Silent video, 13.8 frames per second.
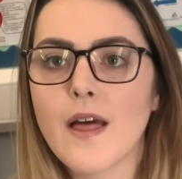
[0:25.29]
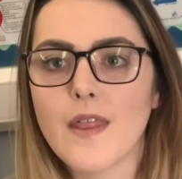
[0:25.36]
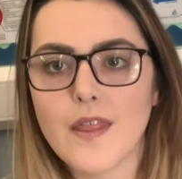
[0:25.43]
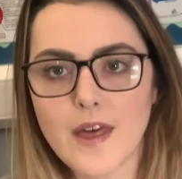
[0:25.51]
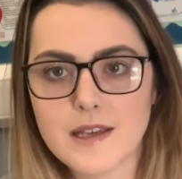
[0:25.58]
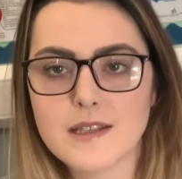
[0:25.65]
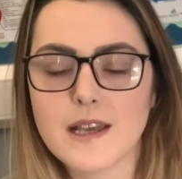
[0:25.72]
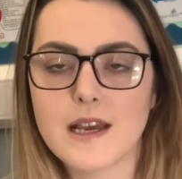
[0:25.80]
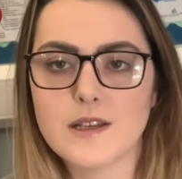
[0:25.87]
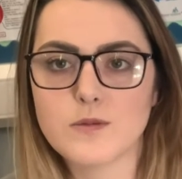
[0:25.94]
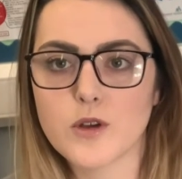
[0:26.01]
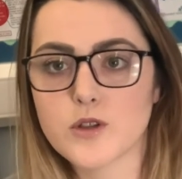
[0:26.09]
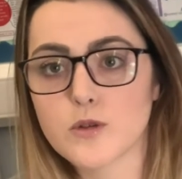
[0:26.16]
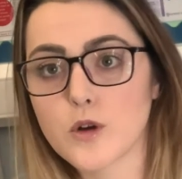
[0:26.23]
this is
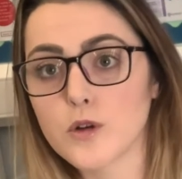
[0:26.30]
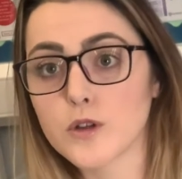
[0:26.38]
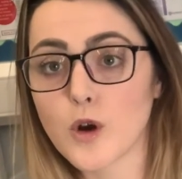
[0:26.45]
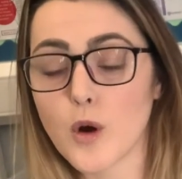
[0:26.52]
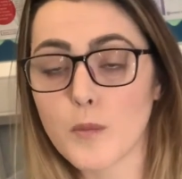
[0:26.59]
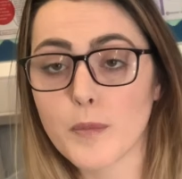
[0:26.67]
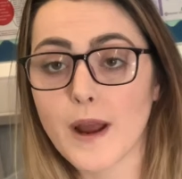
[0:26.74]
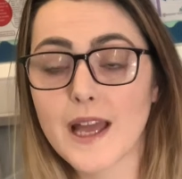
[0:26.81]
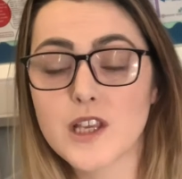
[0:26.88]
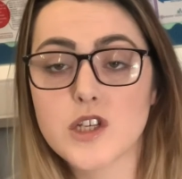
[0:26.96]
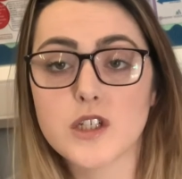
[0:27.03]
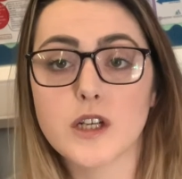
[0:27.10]
what's called a comprehension,